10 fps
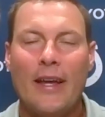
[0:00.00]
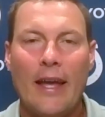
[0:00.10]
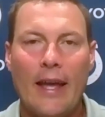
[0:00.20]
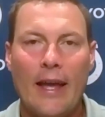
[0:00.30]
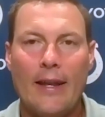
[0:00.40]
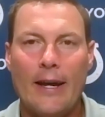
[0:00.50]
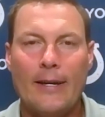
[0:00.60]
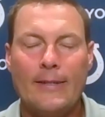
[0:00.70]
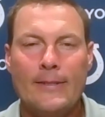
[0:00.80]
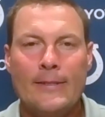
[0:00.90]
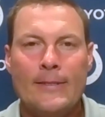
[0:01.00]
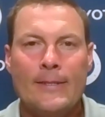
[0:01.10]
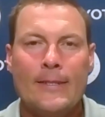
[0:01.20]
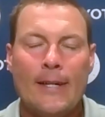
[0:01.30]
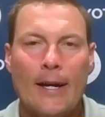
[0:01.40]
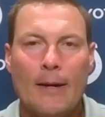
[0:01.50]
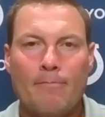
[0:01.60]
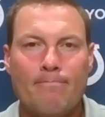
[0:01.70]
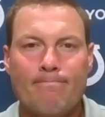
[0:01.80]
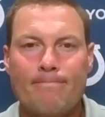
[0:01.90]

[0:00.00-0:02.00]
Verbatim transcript: And uh, um,